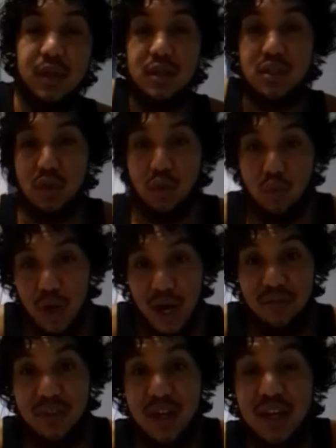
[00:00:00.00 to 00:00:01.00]
So
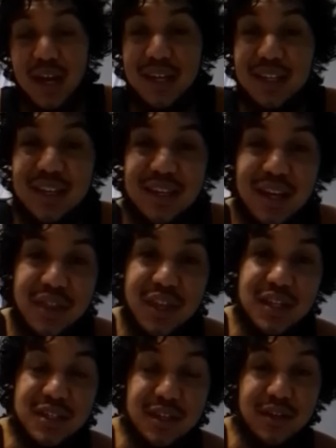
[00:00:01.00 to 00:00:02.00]
I've done I did
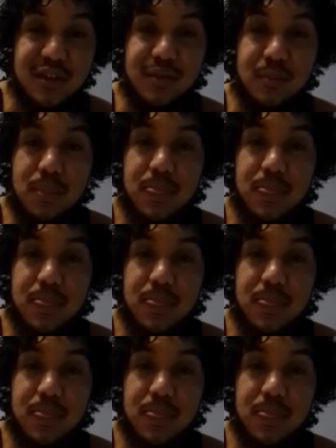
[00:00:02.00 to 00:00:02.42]
nothing to her,